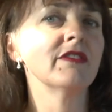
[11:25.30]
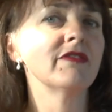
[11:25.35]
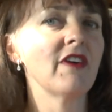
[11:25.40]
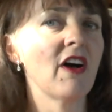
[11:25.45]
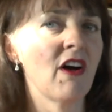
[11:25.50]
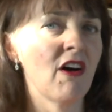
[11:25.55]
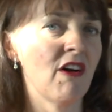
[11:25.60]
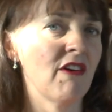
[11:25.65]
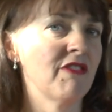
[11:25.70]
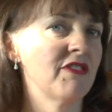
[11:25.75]
of
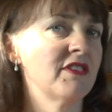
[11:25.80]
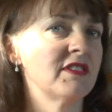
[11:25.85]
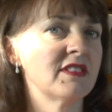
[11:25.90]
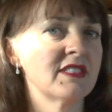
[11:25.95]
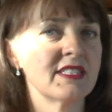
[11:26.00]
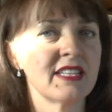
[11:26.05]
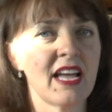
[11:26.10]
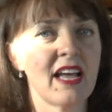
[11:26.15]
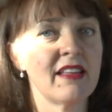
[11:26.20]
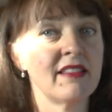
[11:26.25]

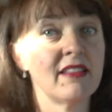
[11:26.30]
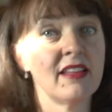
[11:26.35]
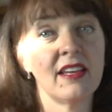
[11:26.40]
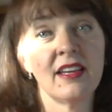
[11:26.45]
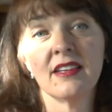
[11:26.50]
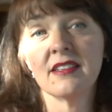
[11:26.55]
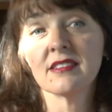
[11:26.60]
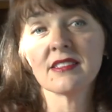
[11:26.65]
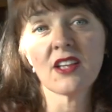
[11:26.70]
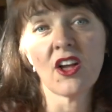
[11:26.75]
Arthur's death
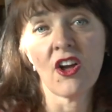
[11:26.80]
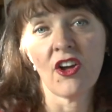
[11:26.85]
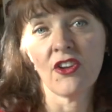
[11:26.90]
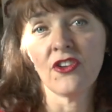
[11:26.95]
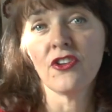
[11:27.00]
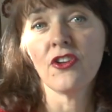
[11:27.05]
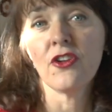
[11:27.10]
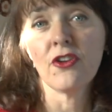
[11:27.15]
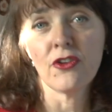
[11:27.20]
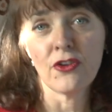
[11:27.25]
is
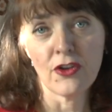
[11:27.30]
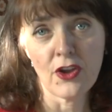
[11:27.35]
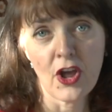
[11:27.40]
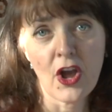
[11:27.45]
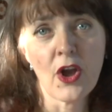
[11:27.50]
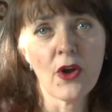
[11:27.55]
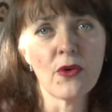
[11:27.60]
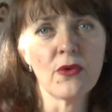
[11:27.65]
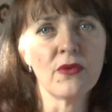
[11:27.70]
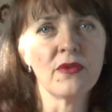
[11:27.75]

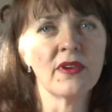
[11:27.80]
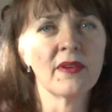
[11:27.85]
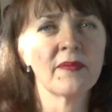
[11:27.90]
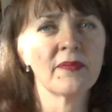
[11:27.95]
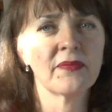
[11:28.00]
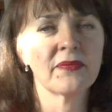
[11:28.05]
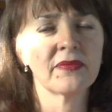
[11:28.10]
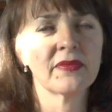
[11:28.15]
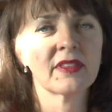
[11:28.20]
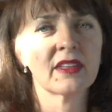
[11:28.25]
unknown.
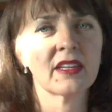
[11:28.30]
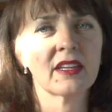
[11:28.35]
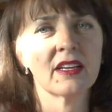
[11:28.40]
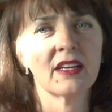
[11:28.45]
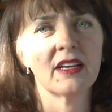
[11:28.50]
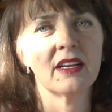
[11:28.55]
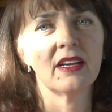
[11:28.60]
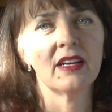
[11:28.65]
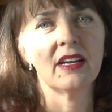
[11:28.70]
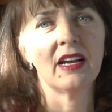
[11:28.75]

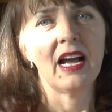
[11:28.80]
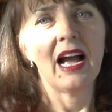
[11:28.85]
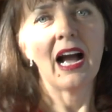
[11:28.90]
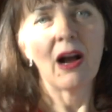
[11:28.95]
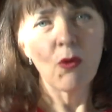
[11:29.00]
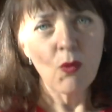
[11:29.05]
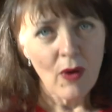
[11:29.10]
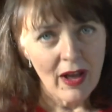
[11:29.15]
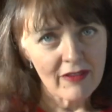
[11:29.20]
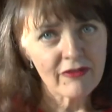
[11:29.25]

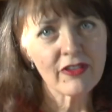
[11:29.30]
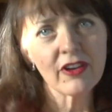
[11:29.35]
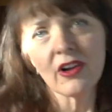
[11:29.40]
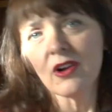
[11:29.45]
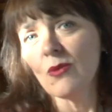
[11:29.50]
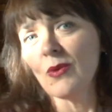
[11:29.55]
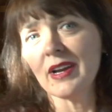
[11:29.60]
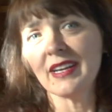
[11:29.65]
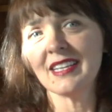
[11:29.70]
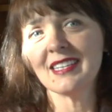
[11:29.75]

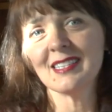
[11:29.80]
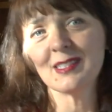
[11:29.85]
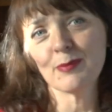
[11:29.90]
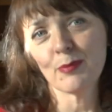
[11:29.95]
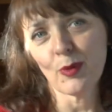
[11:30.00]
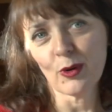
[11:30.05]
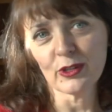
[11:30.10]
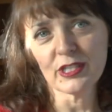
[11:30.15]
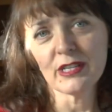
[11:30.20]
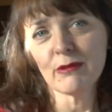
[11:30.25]
However, when his
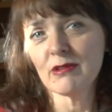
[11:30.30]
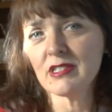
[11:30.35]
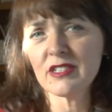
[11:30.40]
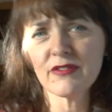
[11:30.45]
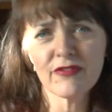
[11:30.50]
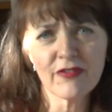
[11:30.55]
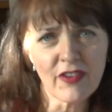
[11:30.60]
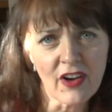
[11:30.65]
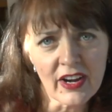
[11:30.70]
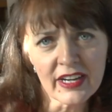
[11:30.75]
body was
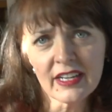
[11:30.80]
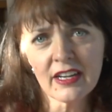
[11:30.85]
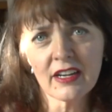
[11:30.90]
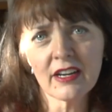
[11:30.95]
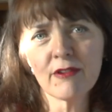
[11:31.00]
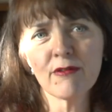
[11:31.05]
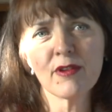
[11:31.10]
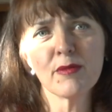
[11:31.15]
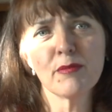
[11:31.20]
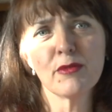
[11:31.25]

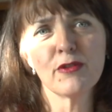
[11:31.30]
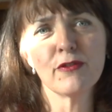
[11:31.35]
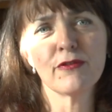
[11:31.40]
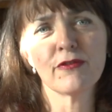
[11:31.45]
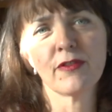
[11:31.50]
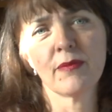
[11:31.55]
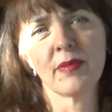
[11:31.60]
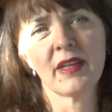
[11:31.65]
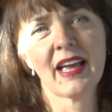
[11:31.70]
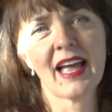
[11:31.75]
finally removed
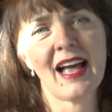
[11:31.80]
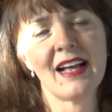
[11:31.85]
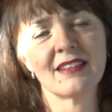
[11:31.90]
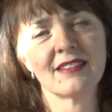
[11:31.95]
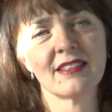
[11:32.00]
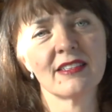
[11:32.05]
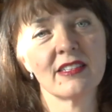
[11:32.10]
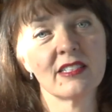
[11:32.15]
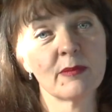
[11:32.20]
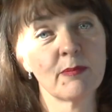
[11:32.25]
from the
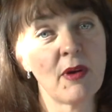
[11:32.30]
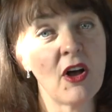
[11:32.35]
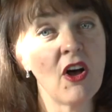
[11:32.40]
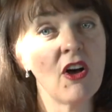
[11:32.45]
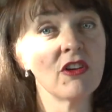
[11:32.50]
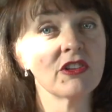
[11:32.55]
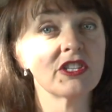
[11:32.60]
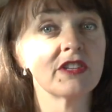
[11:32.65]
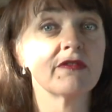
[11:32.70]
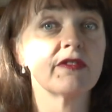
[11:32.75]
castle as
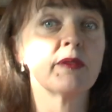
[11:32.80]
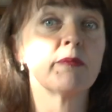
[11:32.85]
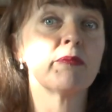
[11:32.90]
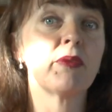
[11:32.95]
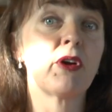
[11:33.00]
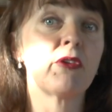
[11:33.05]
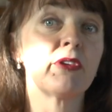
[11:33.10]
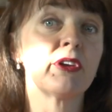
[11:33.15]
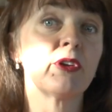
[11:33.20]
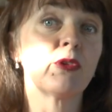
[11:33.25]
part of the
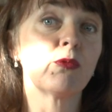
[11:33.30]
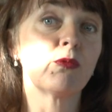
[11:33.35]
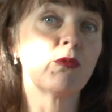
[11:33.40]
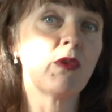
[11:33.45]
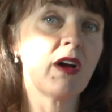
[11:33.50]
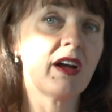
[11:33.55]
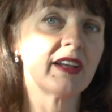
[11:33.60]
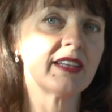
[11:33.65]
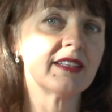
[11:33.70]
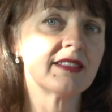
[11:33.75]
burial
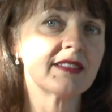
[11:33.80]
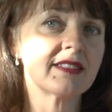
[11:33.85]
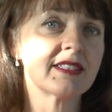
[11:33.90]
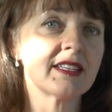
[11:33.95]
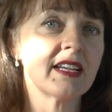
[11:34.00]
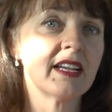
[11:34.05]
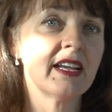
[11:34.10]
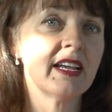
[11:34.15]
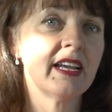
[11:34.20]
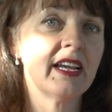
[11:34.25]
rites,
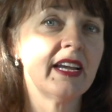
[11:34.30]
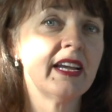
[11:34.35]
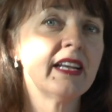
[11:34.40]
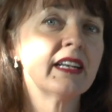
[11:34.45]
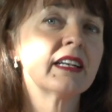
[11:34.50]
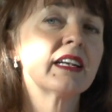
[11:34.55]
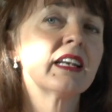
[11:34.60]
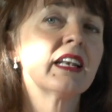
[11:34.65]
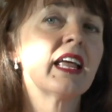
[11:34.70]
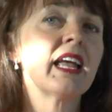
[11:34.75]

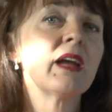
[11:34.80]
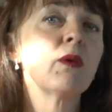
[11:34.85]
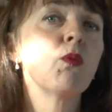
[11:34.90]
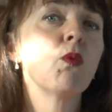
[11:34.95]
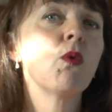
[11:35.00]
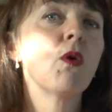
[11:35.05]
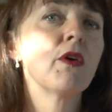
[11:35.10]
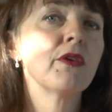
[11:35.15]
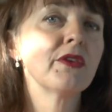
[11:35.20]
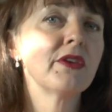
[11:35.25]
it lay
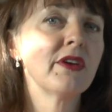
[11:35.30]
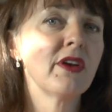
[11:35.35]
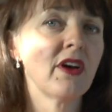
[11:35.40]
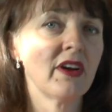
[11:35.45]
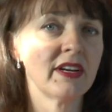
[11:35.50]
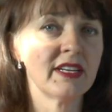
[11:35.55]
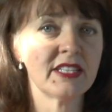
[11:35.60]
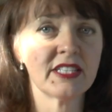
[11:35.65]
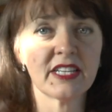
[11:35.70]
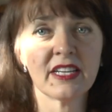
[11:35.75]
one
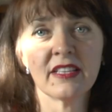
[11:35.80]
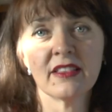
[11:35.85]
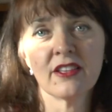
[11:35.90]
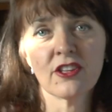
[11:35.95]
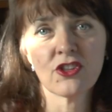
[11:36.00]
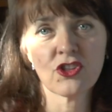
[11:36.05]
night in the